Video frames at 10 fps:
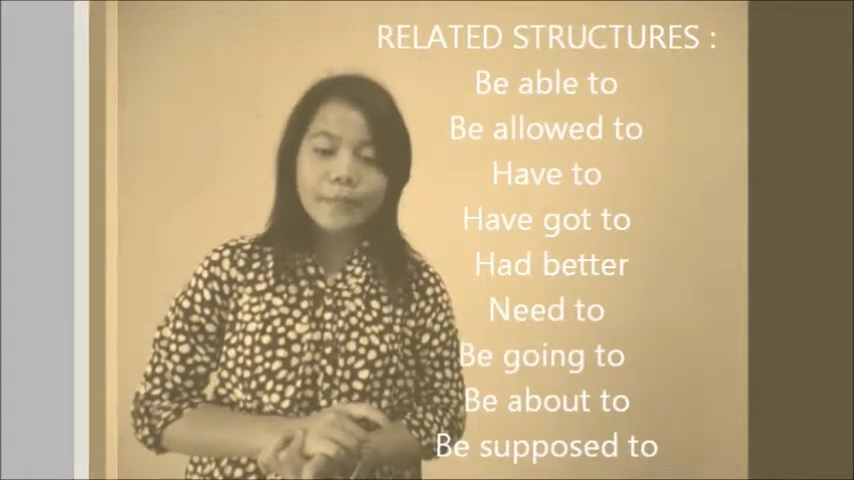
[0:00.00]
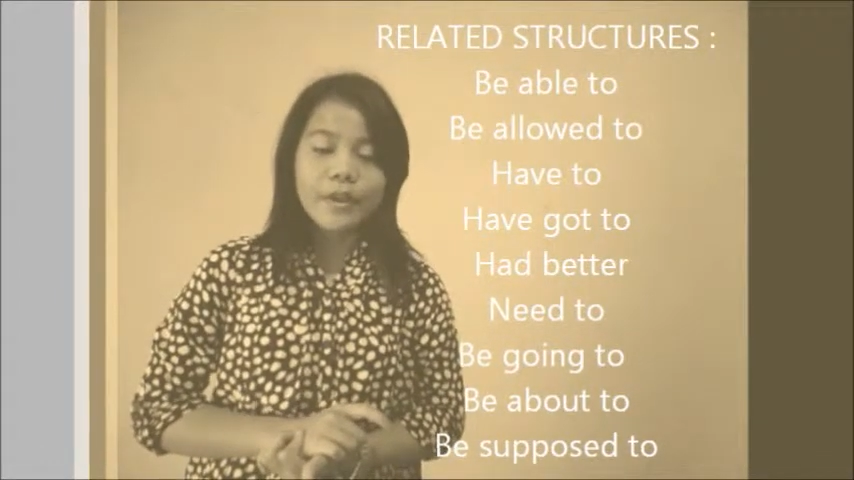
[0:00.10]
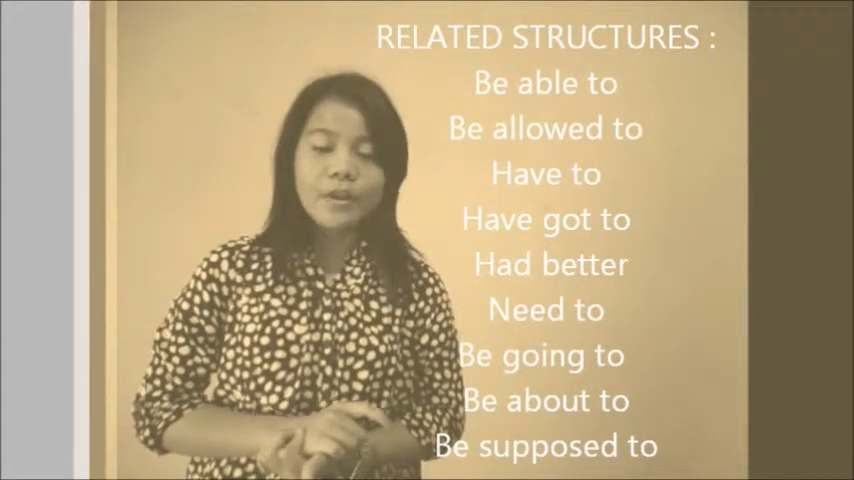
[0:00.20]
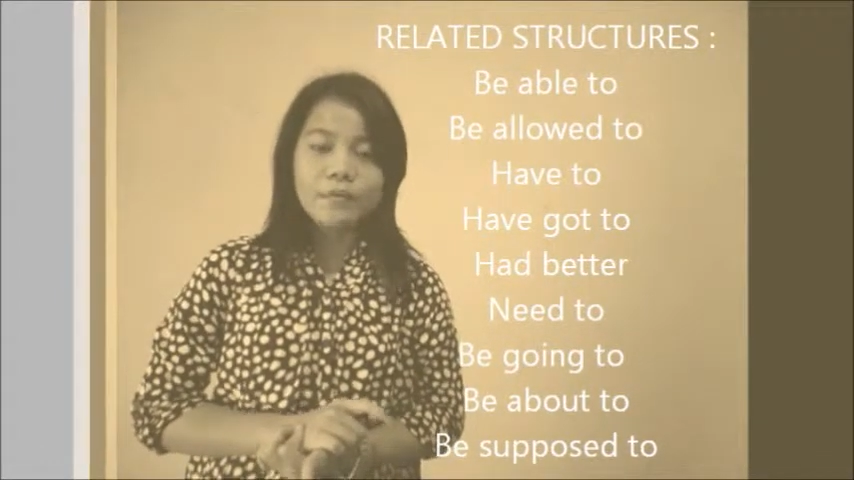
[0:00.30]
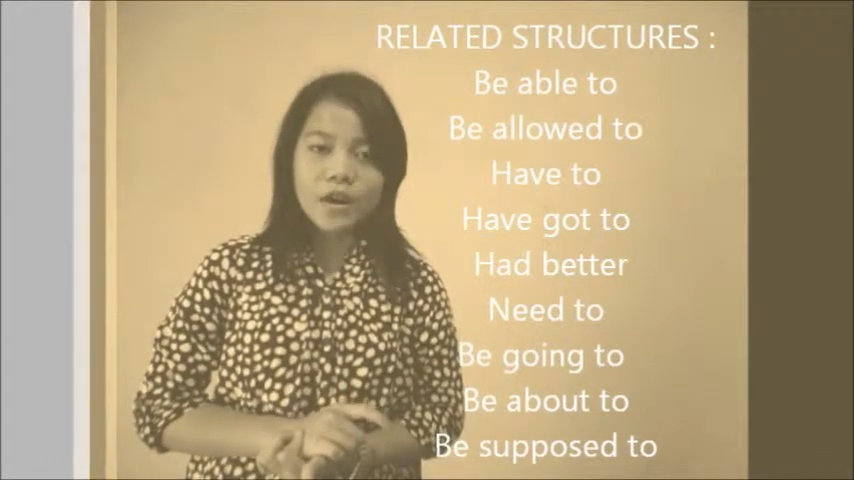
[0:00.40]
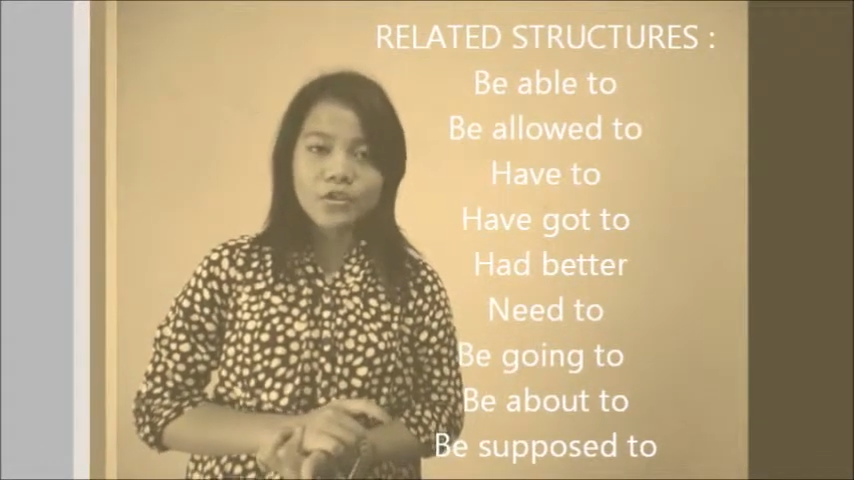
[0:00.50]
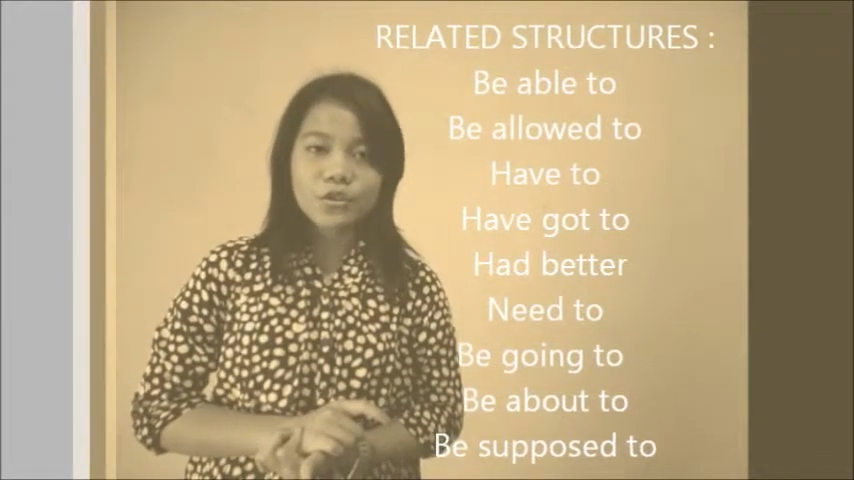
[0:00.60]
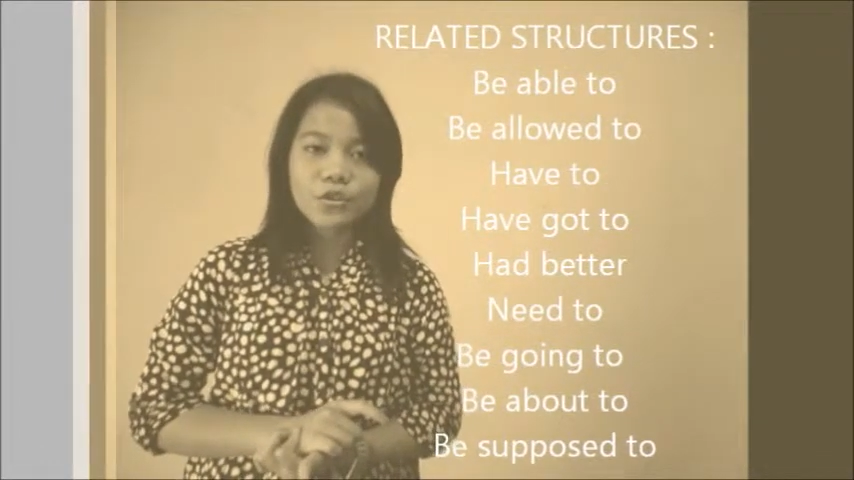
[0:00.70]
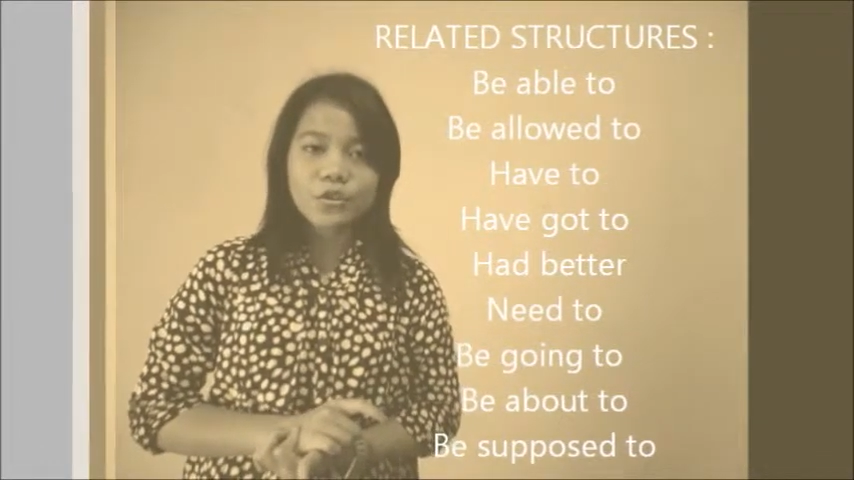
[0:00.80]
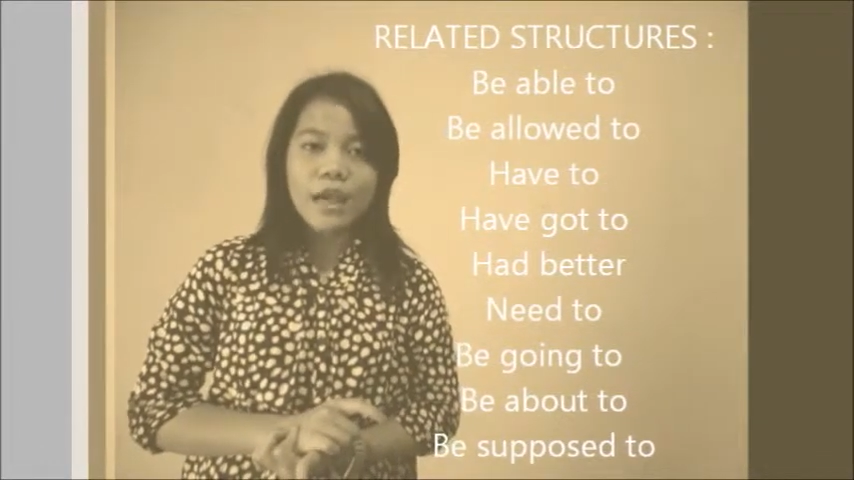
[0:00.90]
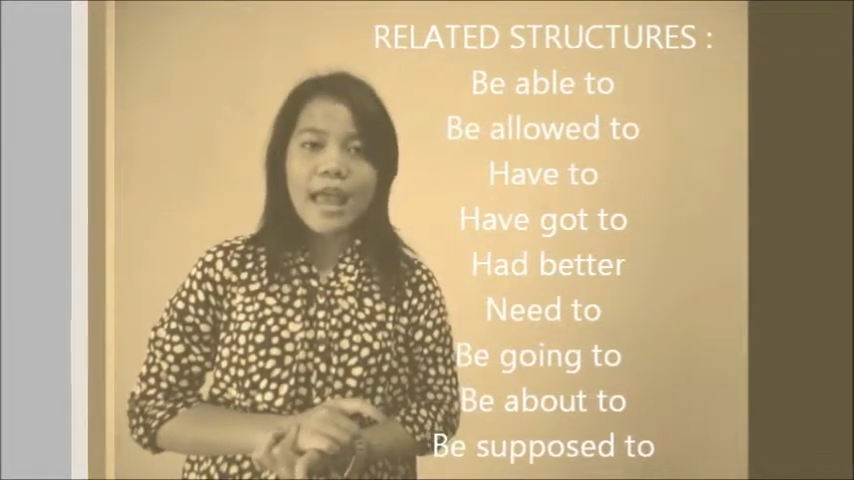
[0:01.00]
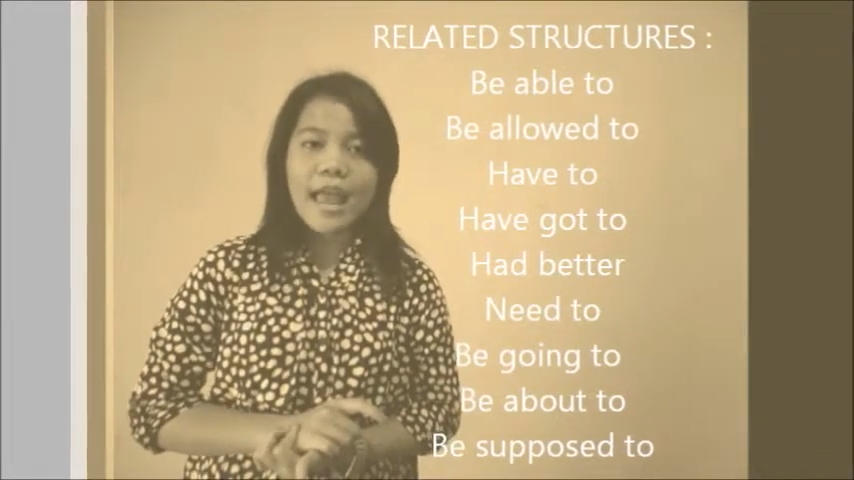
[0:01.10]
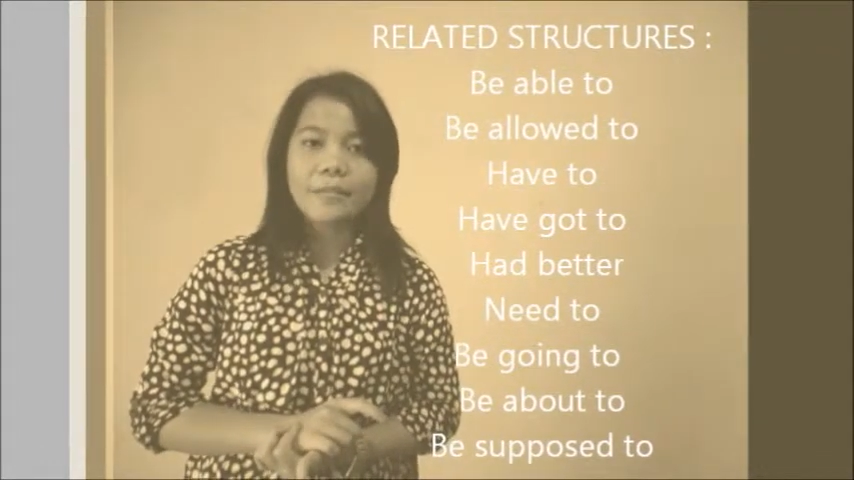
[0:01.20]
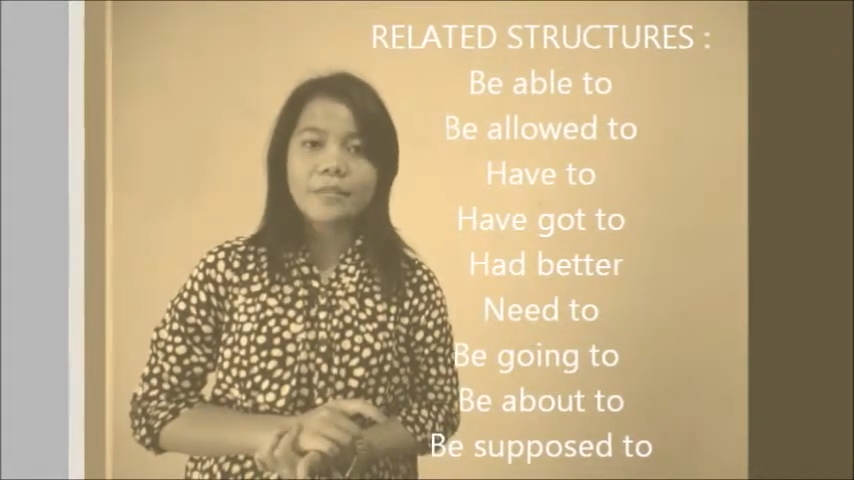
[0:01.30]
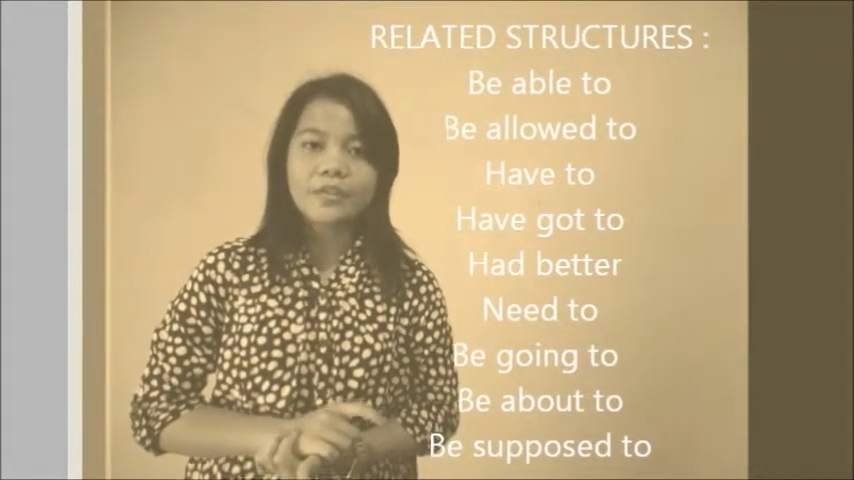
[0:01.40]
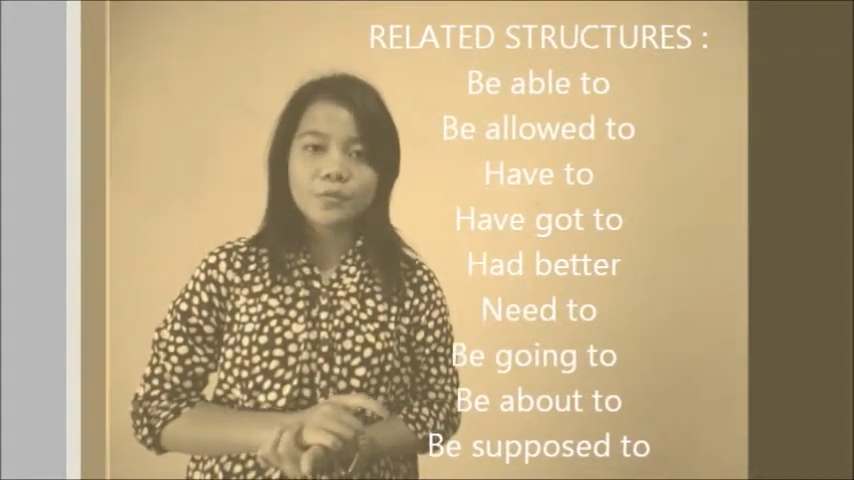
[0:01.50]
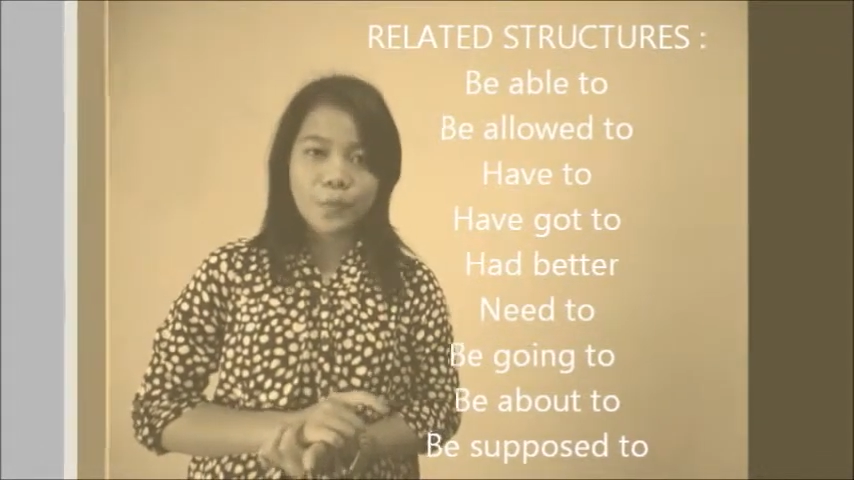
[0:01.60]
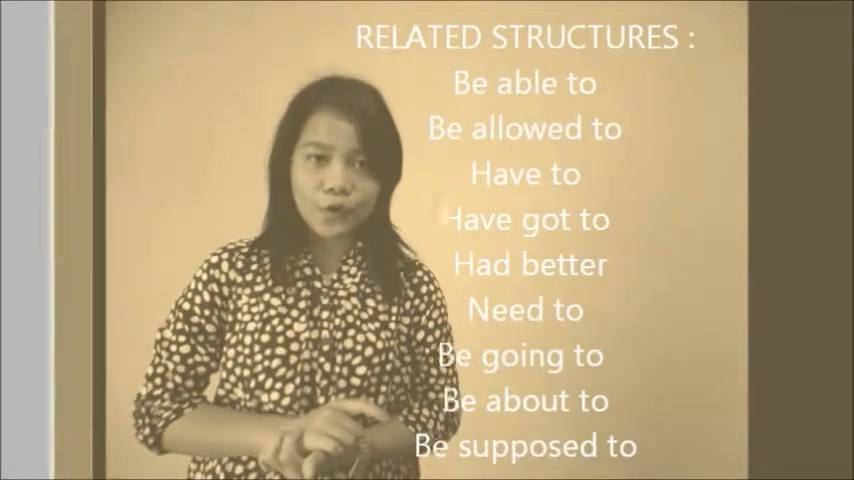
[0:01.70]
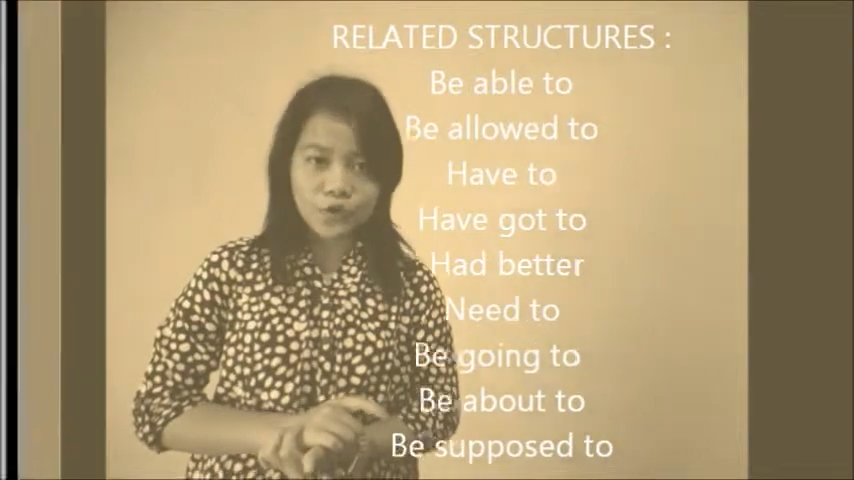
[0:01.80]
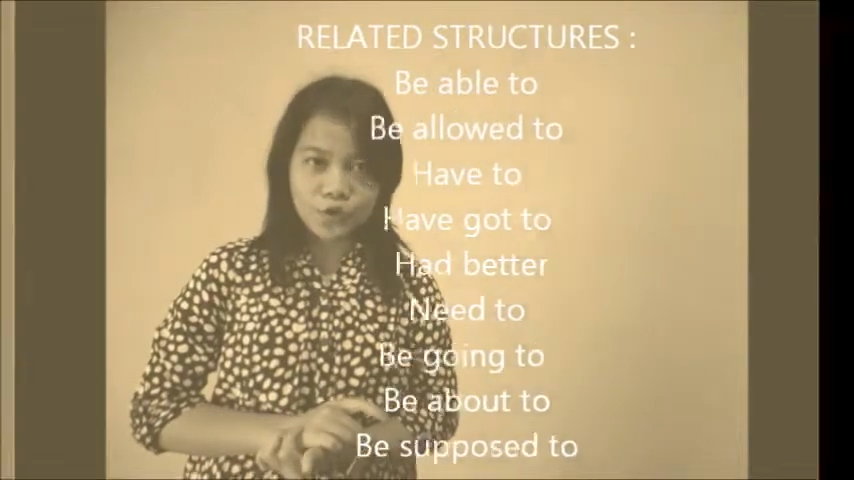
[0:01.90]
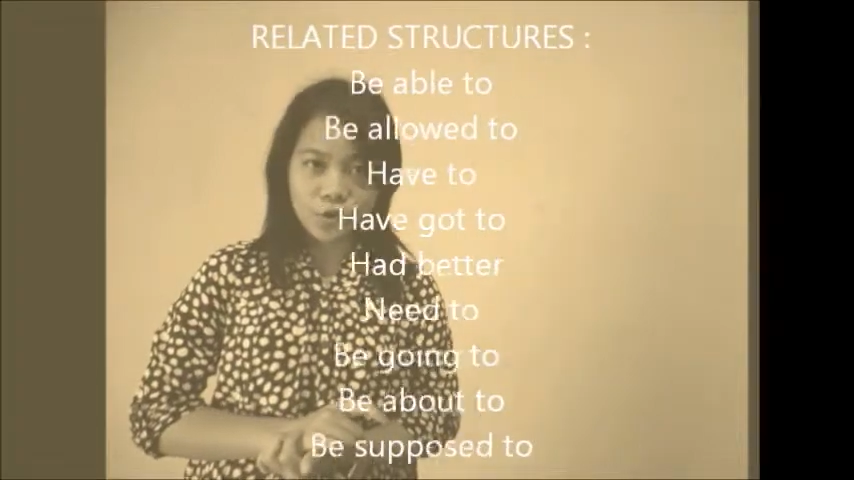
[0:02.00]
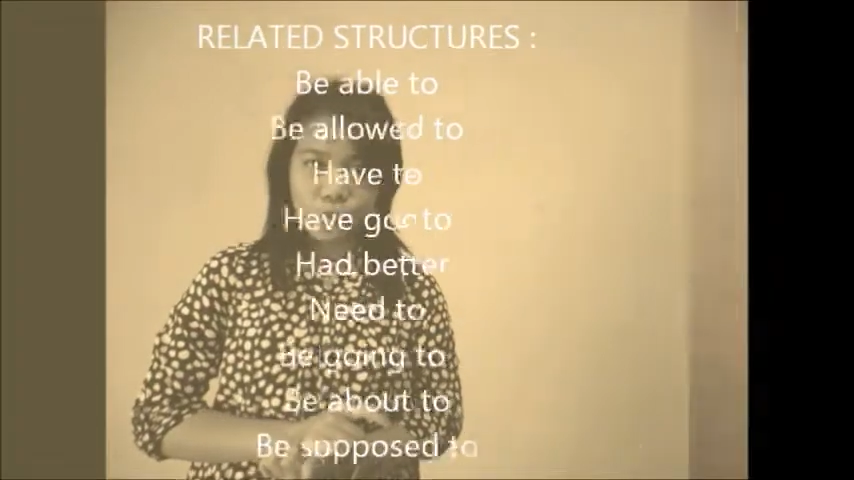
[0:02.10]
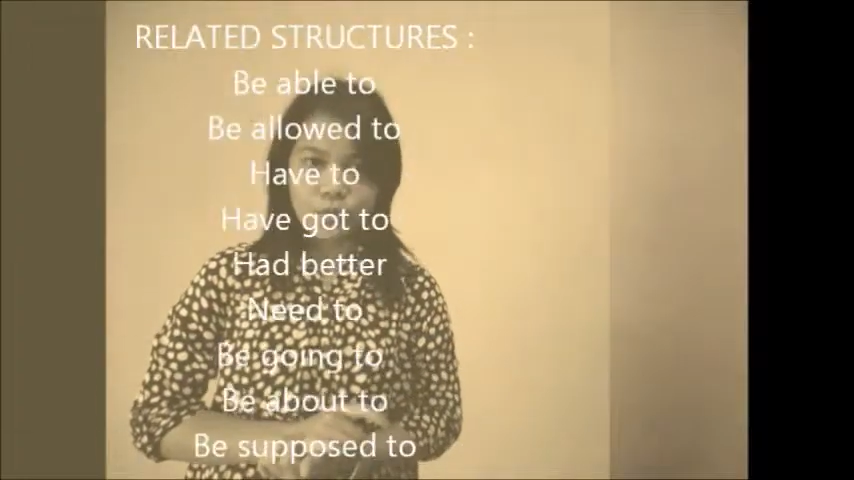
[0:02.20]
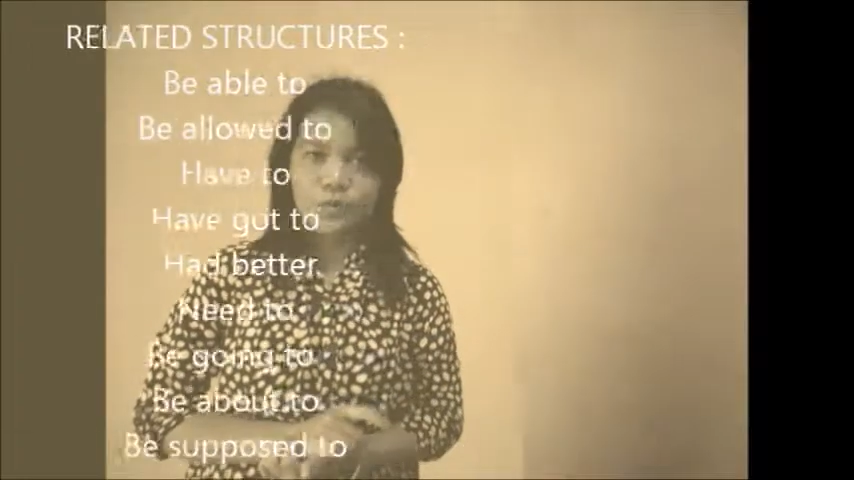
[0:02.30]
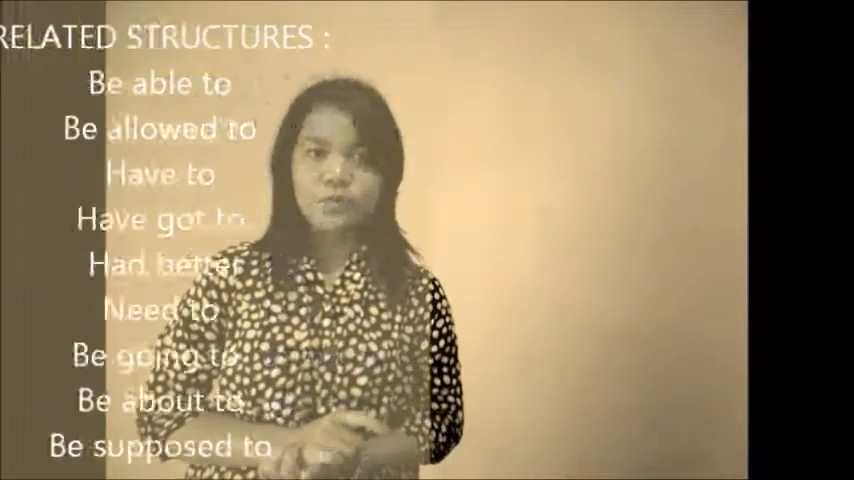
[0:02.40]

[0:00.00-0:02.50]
be about to, and be supposed to.